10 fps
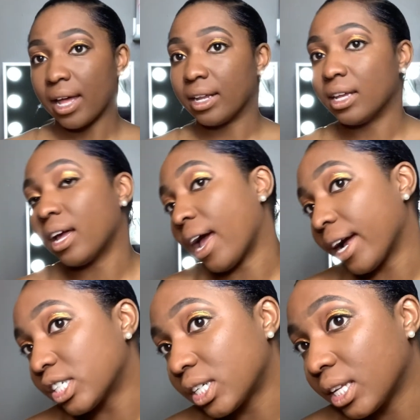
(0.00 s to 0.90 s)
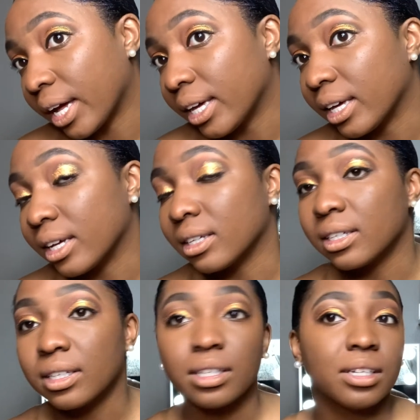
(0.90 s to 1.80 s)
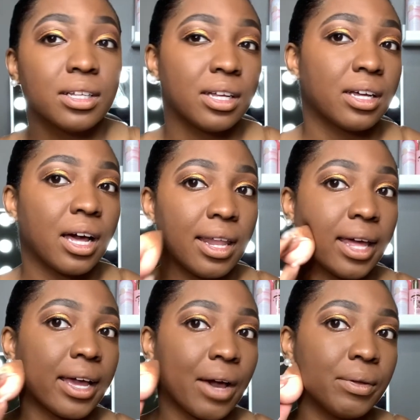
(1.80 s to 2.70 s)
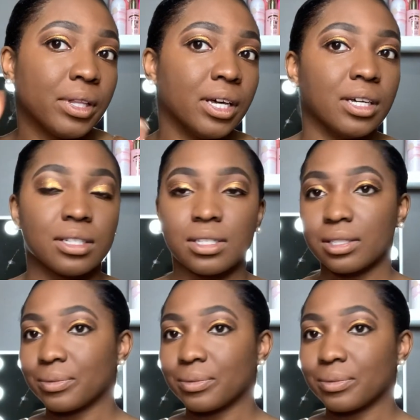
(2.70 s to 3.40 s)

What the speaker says: it. I actually like it. I like how it looks.